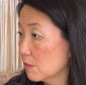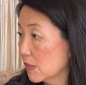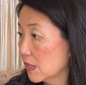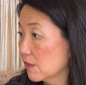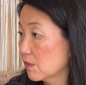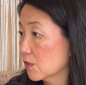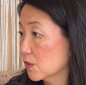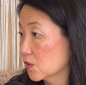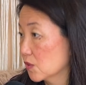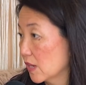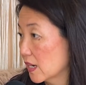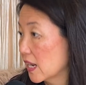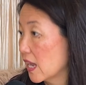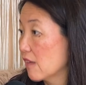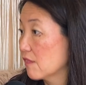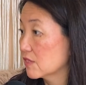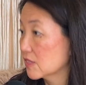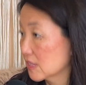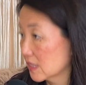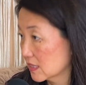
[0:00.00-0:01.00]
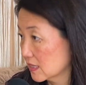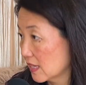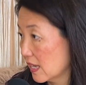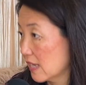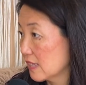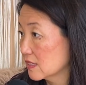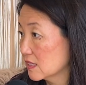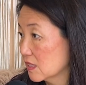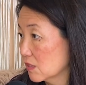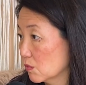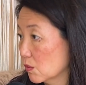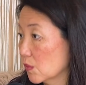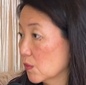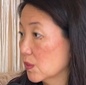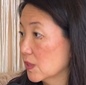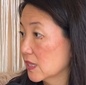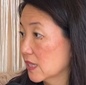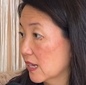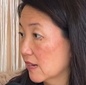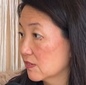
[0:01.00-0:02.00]
But if we're trying to have success, then we
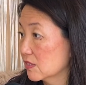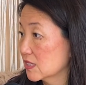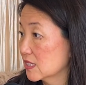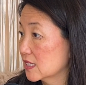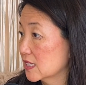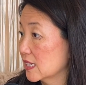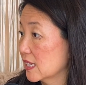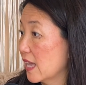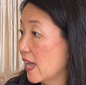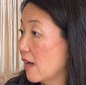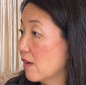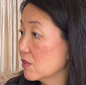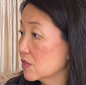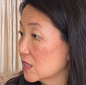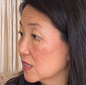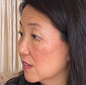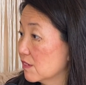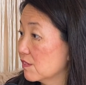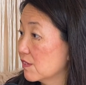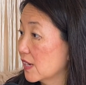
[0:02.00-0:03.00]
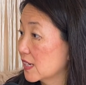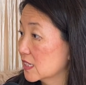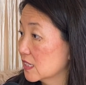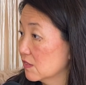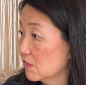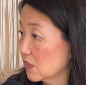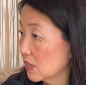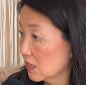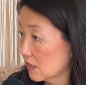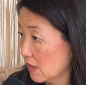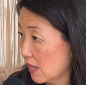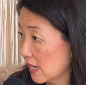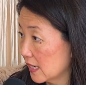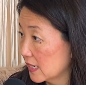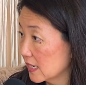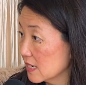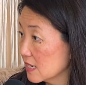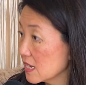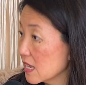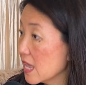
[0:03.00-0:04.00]
really have to see how is it effective in the
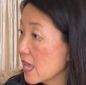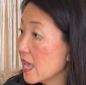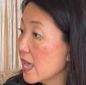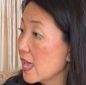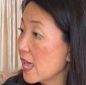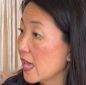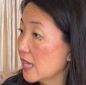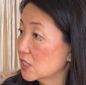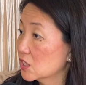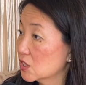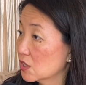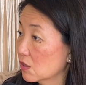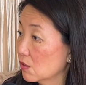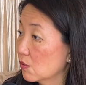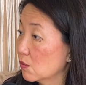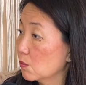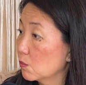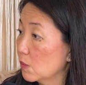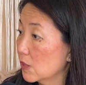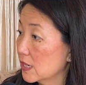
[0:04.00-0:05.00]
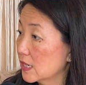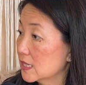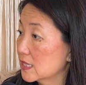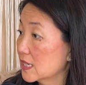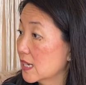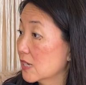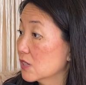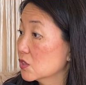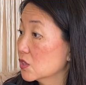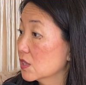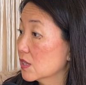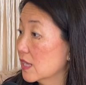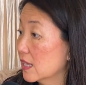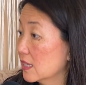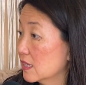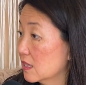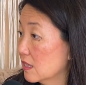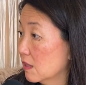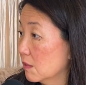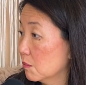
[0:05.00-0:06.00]
lining. And so when it tells you
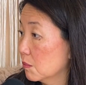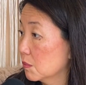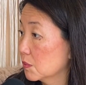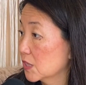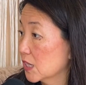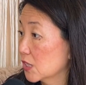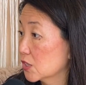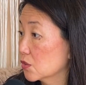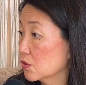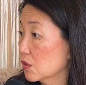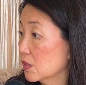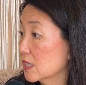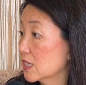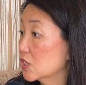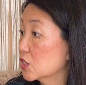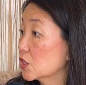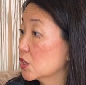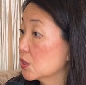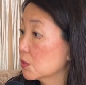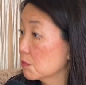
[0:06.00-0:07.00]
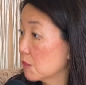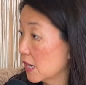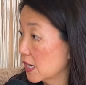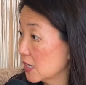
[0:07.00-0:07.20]
that the progesterone is too